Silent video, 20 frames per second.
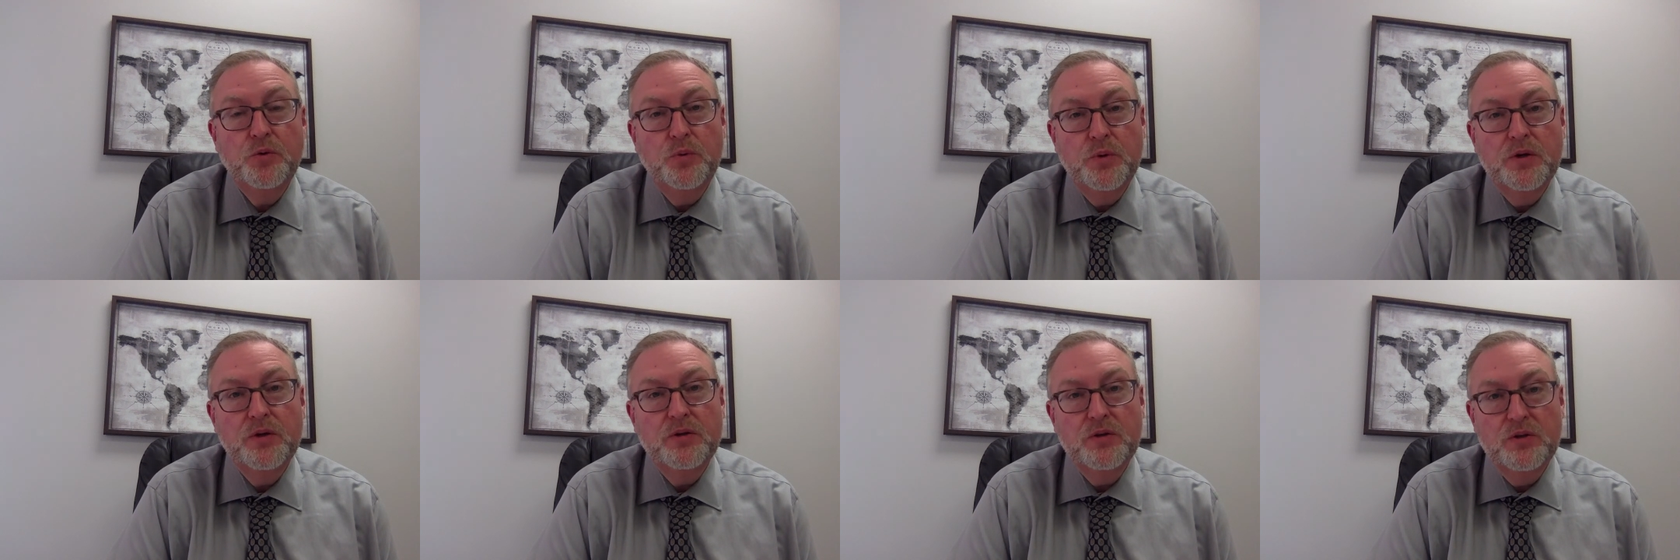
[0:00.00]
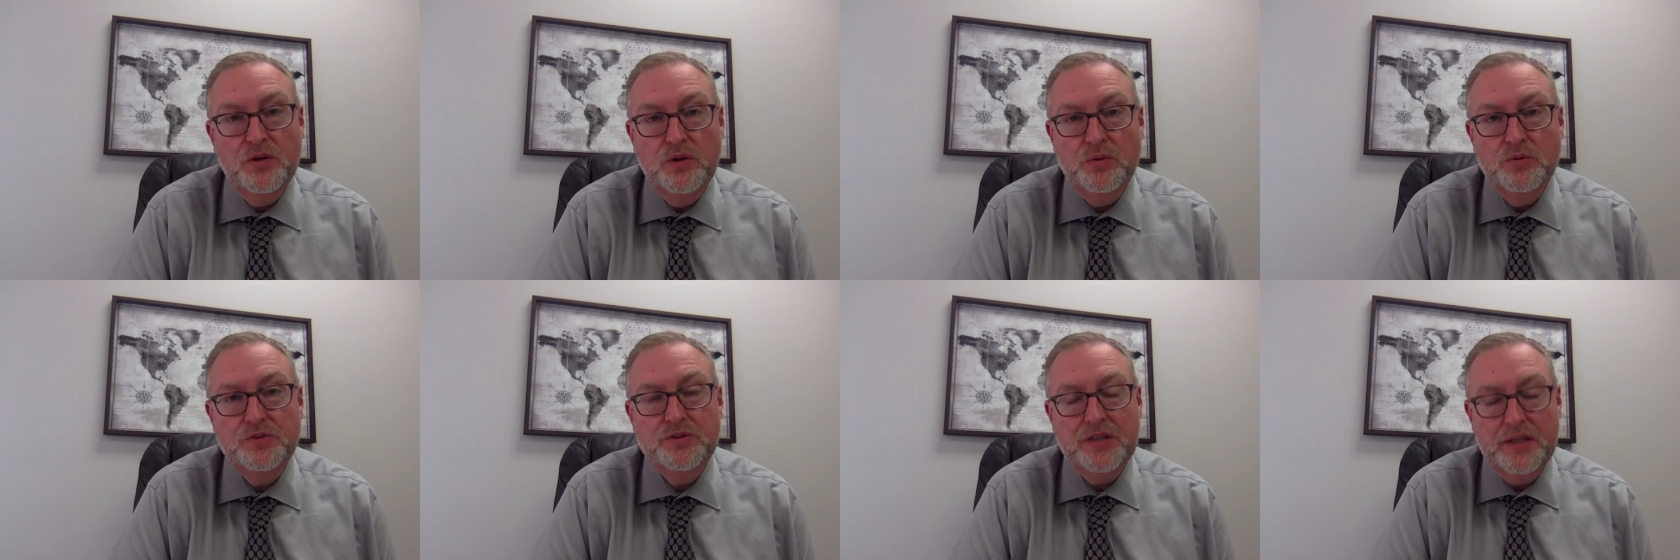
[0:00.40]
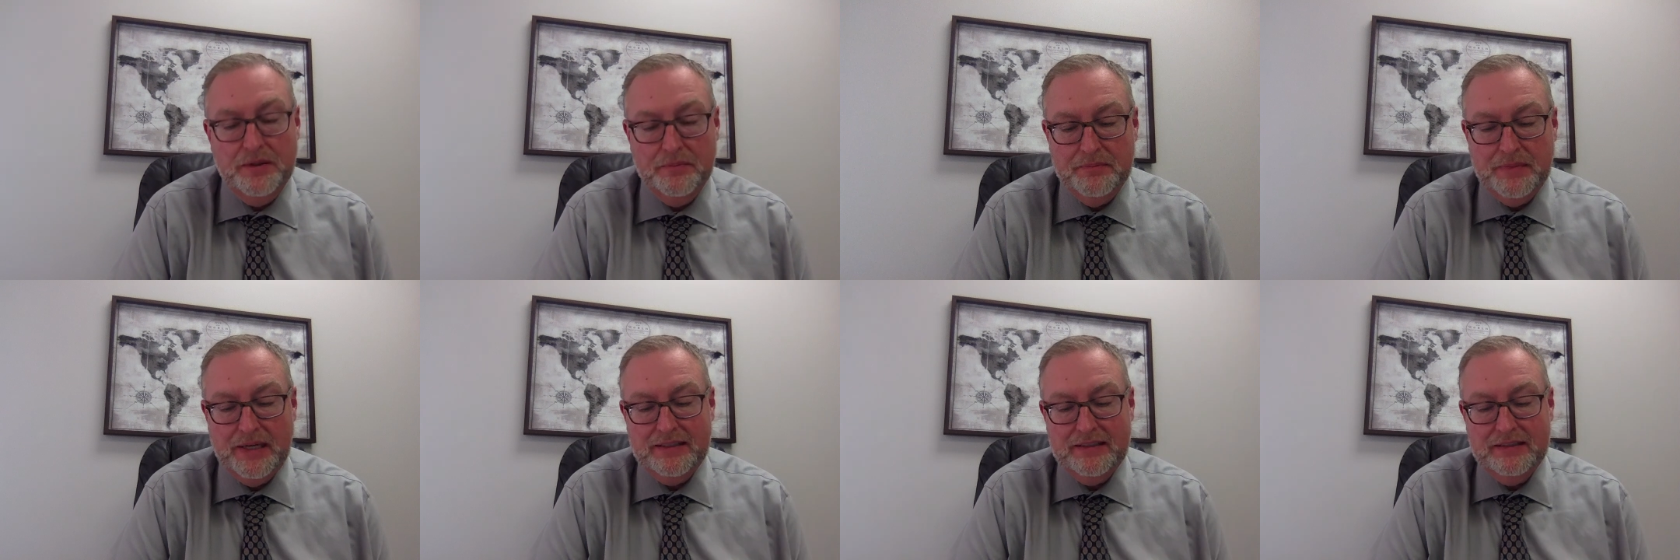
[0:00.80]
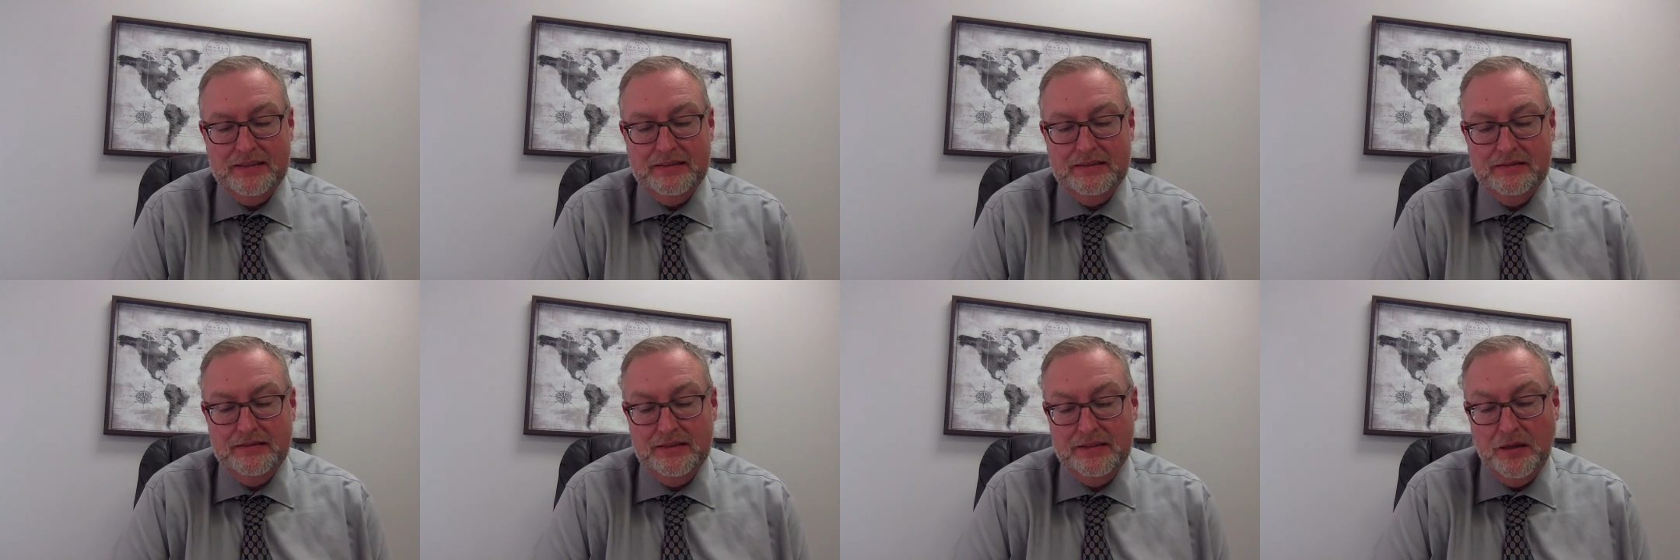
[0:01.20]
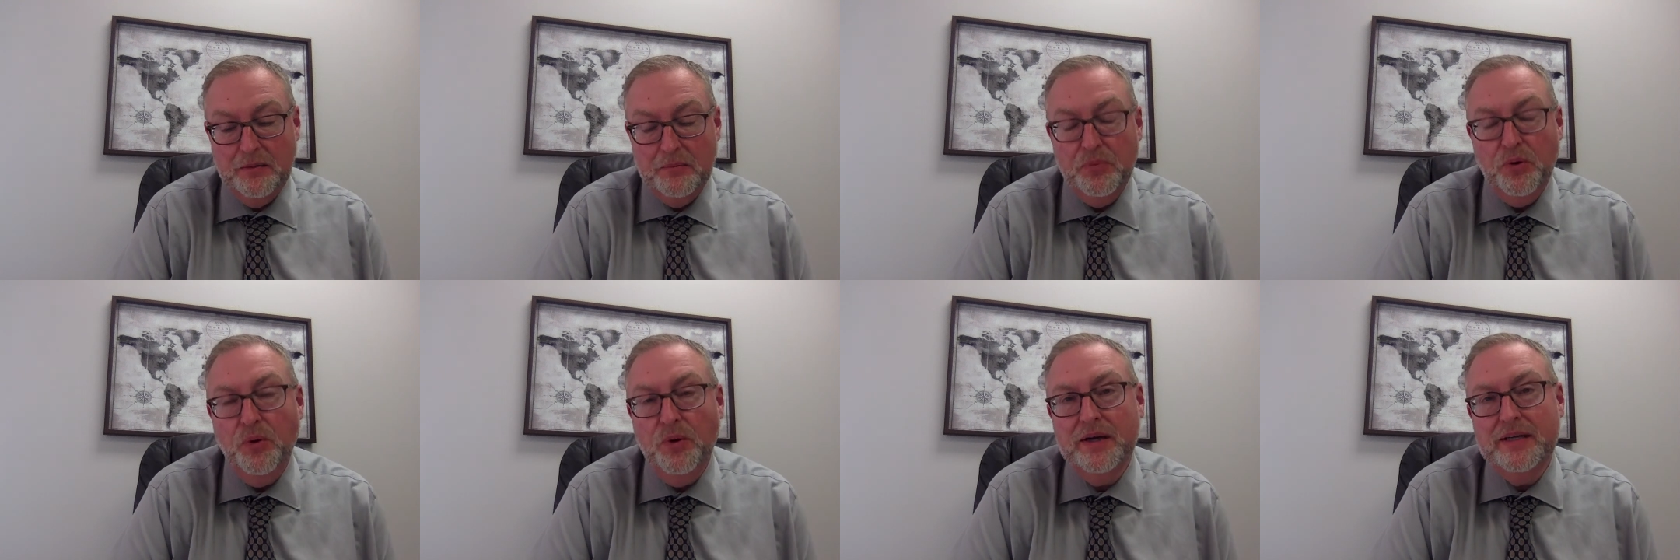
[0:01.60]
will lose them at some
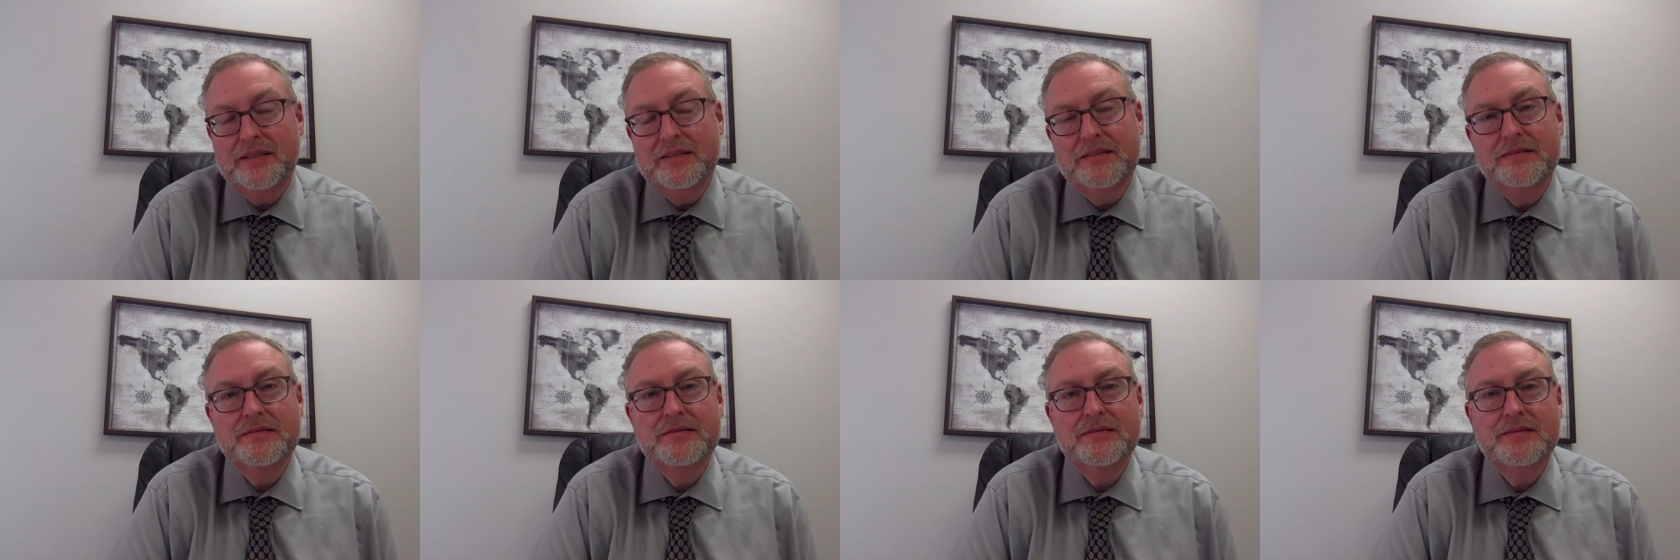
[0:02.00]
point.